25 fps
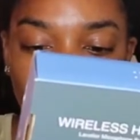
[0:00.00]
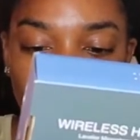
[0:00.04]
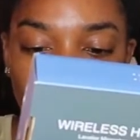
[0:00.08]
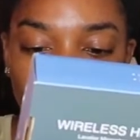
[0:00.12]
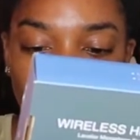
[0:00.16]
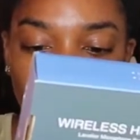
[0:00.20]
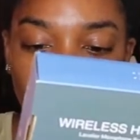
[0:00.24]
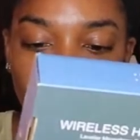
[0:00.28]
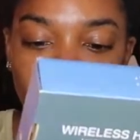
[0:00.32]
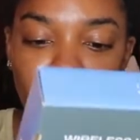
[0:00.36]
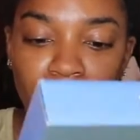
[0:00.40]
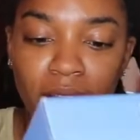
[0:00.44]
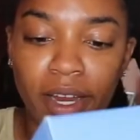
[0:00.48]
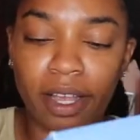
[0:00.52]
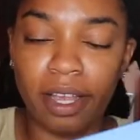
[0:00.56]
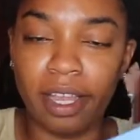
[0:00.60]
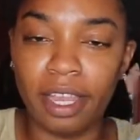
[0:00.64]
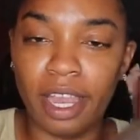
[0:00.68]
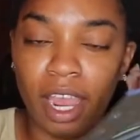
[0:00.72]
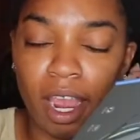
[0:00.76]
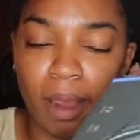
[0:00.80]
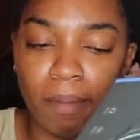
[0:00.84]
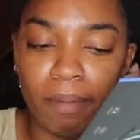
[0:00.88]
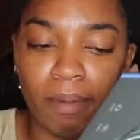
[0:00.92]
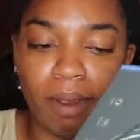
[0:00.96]
your mobile, your
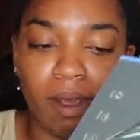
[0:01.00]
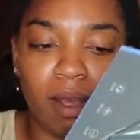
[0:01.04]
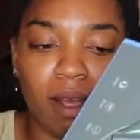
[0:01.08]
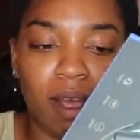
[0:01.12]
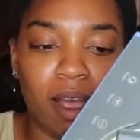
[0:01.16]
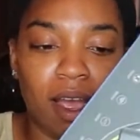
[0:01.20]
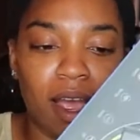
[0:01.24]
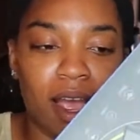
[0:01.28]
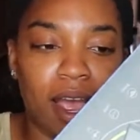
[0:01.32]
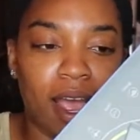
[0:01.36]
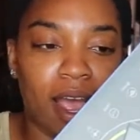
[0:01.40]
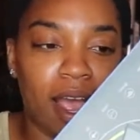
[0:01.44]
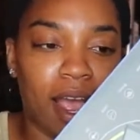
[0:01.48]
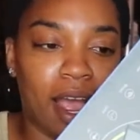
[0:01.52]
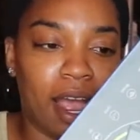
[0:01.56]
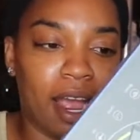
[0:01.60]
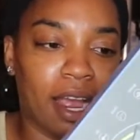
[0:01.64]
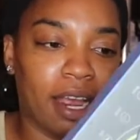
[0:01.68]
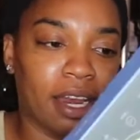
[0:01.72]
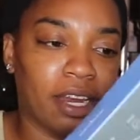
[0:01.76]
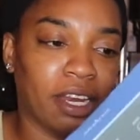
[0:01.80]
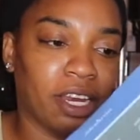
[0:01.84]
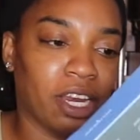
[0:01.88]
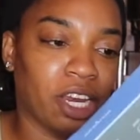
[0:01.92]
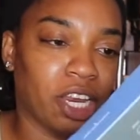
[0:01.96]
camera,
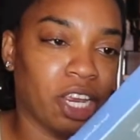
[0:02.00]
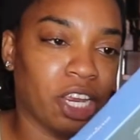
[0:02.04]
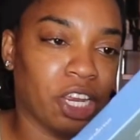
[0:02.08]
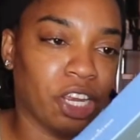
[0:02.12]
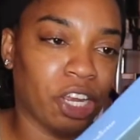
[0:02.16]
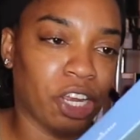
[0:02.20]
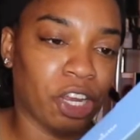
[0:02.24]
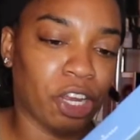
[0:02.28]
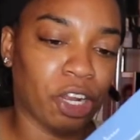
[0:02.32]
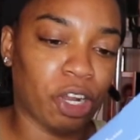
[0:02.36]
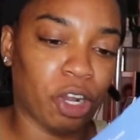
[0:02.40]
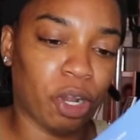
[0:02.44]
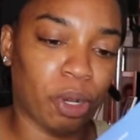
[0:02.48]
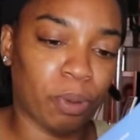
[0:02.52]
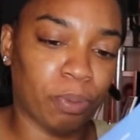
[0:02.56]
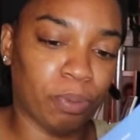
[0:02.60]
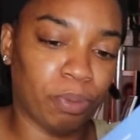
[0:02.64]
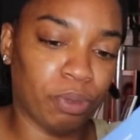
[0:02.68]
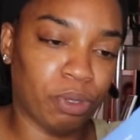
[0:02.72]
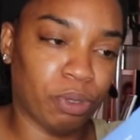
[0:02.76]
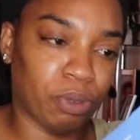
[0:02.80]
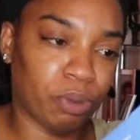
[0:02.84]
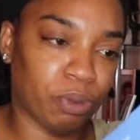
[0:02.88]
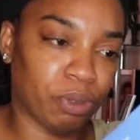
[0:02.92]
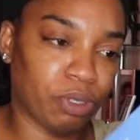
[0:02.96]
and your
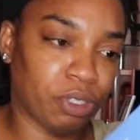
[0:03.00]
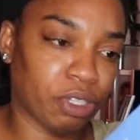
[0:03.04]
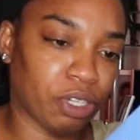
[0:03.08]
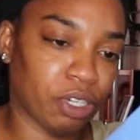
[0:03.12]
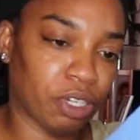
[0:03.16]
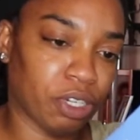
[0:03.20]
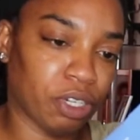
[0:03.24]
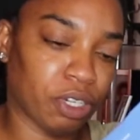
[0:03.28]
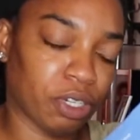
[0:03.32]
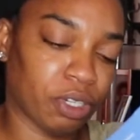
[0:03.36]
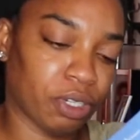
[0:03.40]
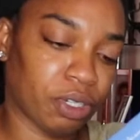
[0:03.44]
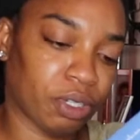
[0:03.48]
computer.